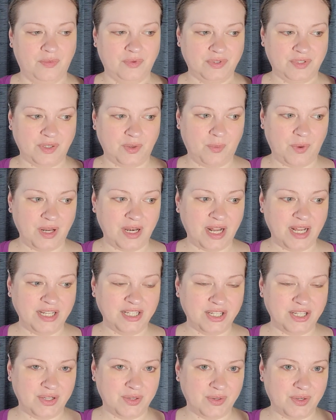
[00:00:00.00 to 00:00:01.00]
so what I
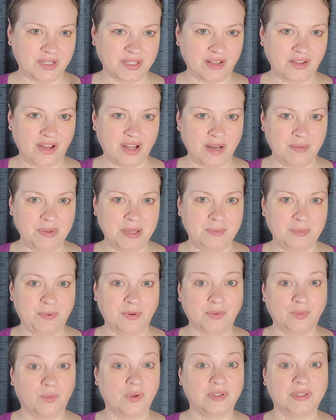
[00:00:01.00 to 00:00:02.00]
do, because a lot of
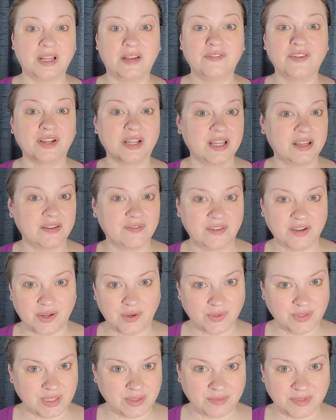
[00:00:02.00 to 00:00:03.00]
people will never give a
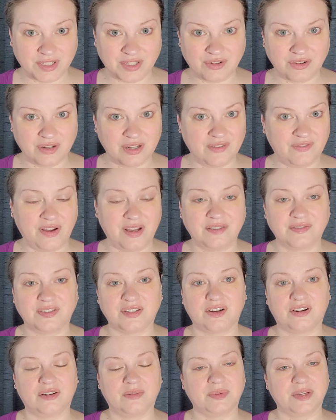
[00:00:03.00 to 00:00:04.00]
cozy mystery a five
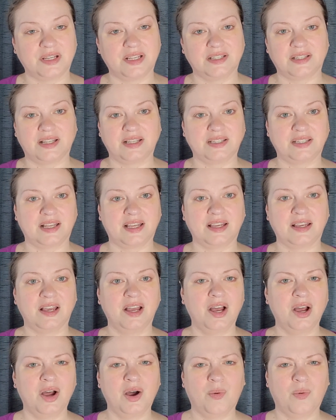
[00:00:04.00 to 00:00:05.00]
star because they say,
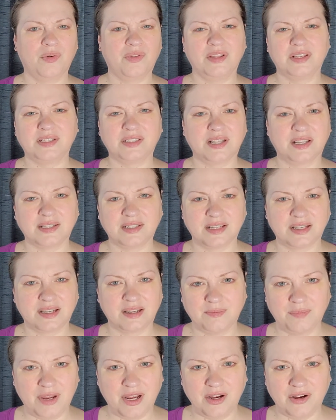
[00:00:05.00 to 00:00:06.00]
well, this doesn't
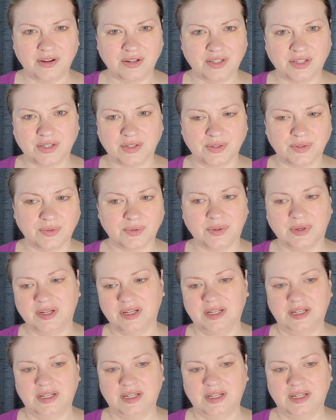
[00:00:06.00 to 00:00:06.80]
compare to,